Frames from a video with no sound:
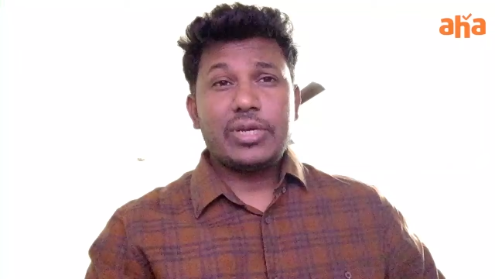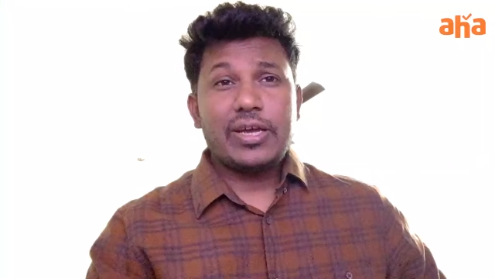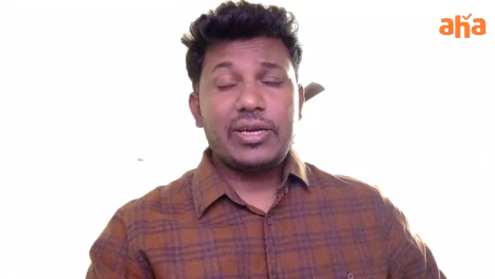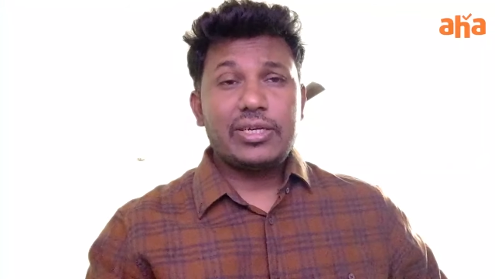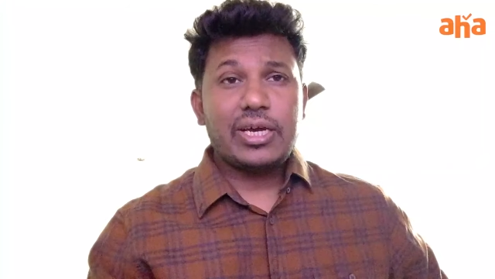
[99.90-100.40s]
the
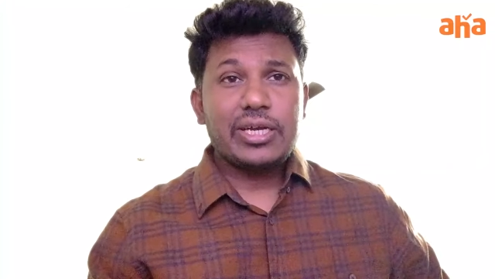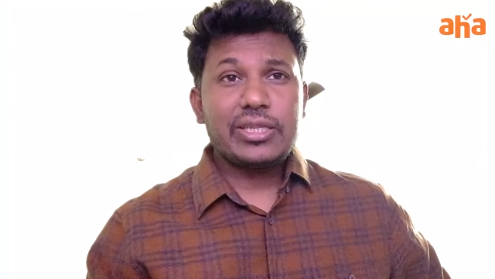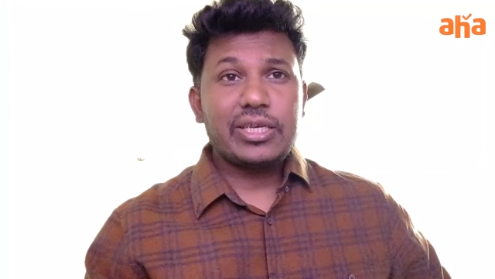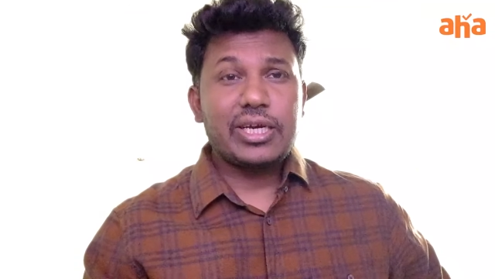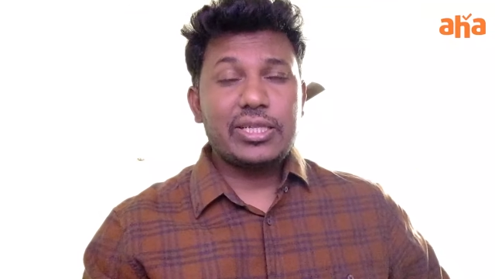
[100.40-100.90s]

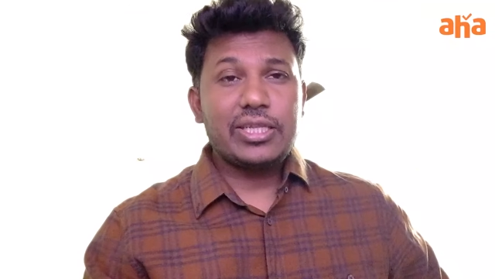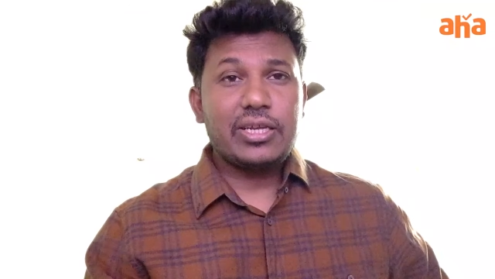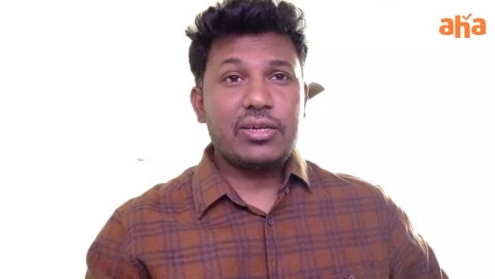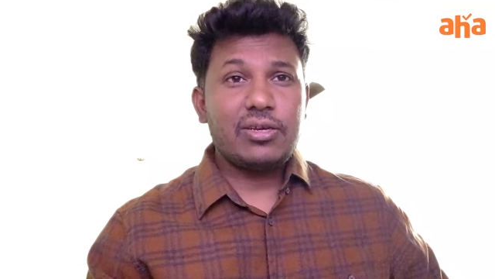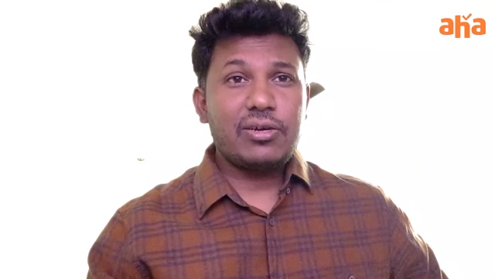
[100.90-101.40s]
entire thing, and
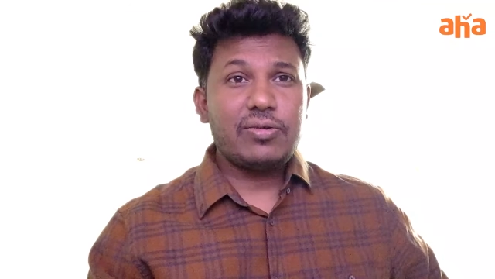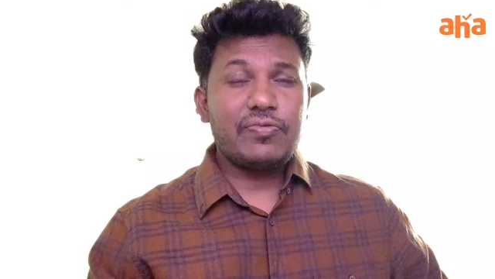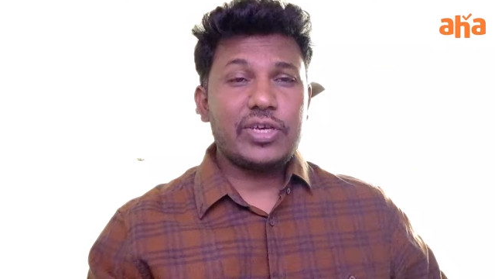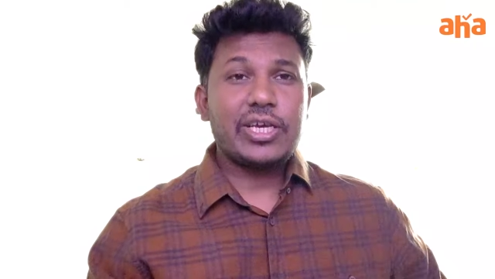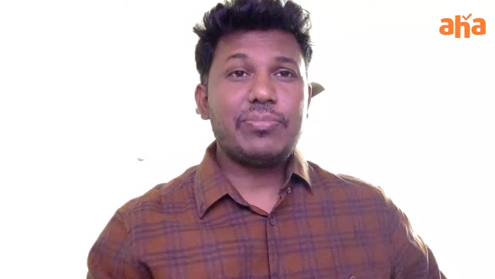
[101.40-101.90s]

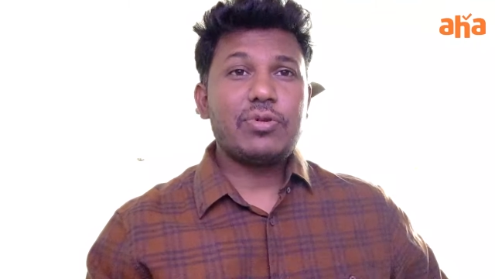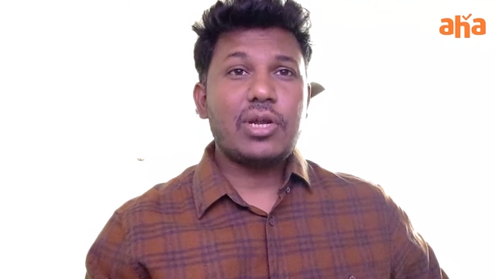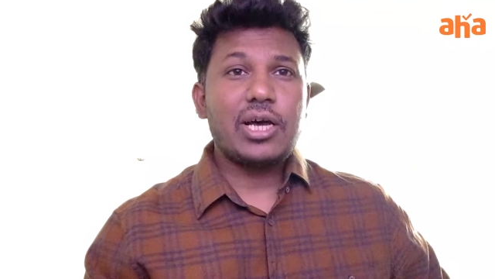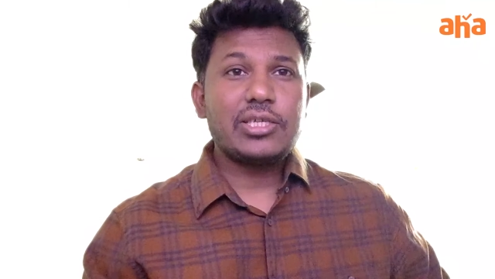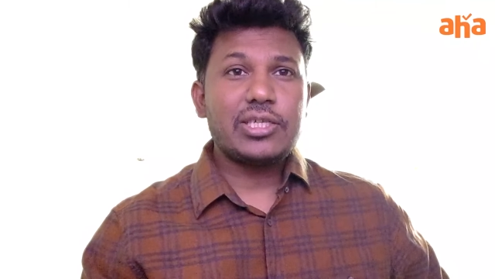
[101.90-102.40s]
then we came to
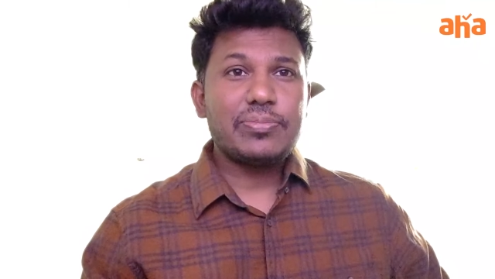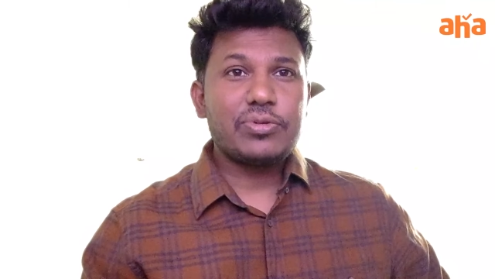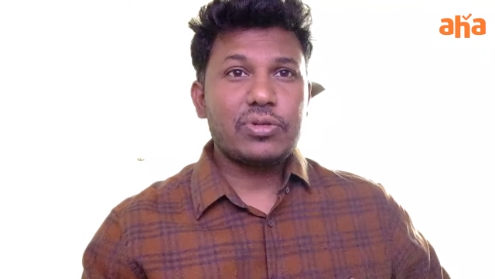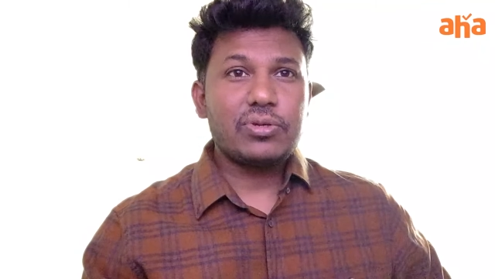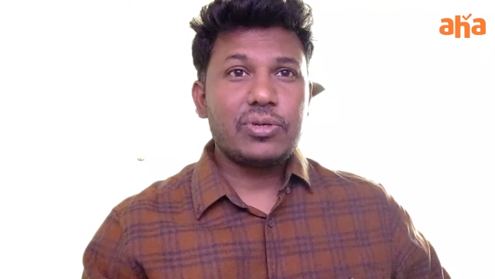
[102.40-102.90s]
last
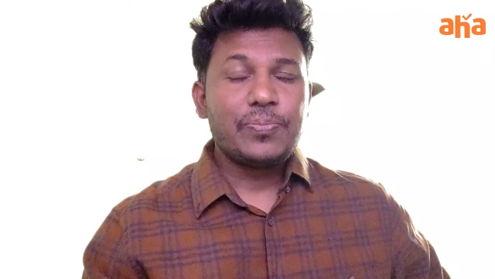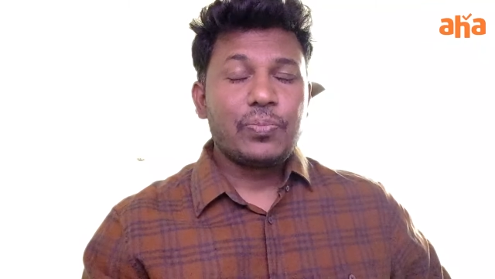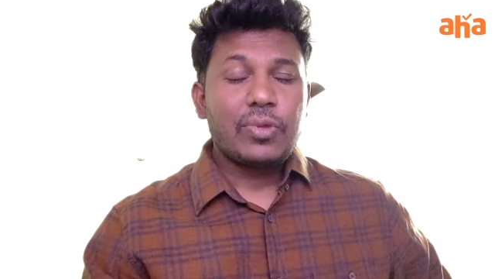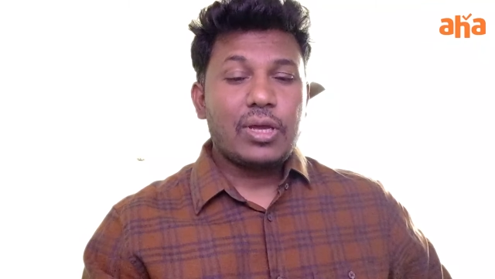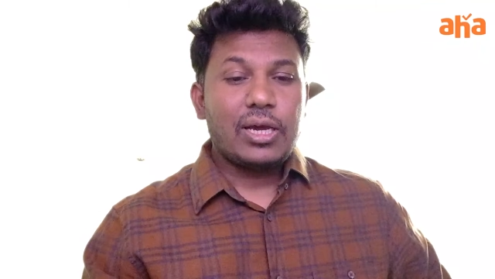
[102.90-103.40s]
episode,
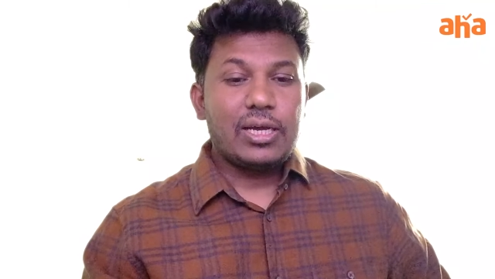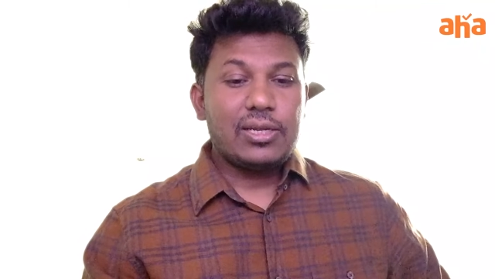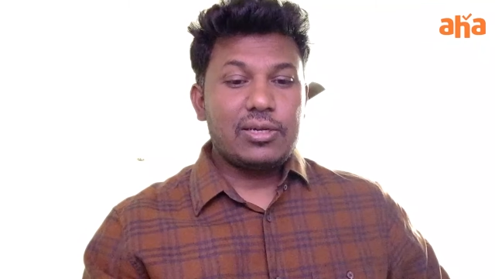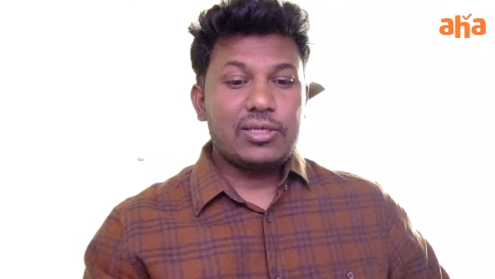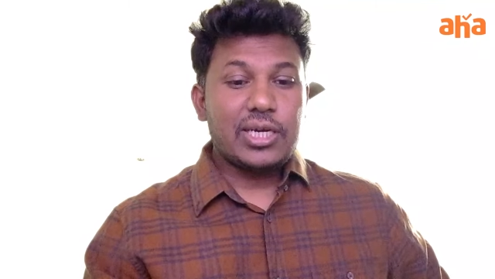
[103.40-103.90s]

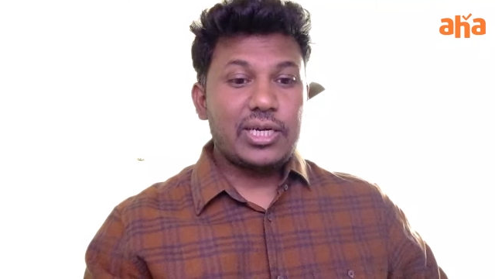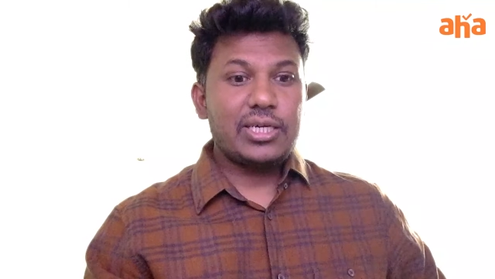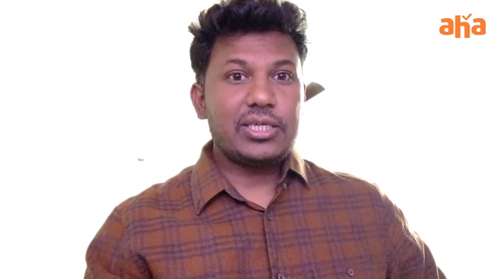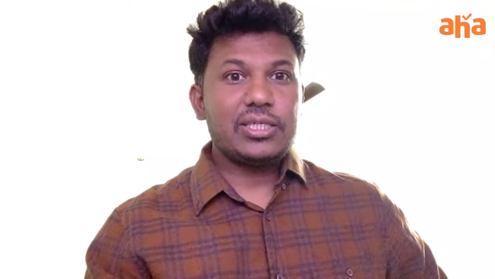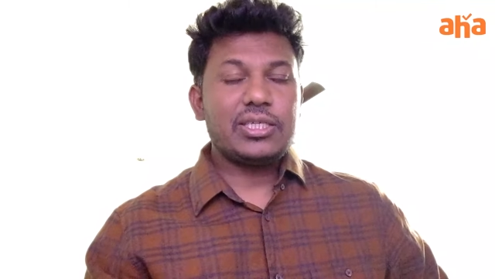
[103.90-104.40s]
and suddenly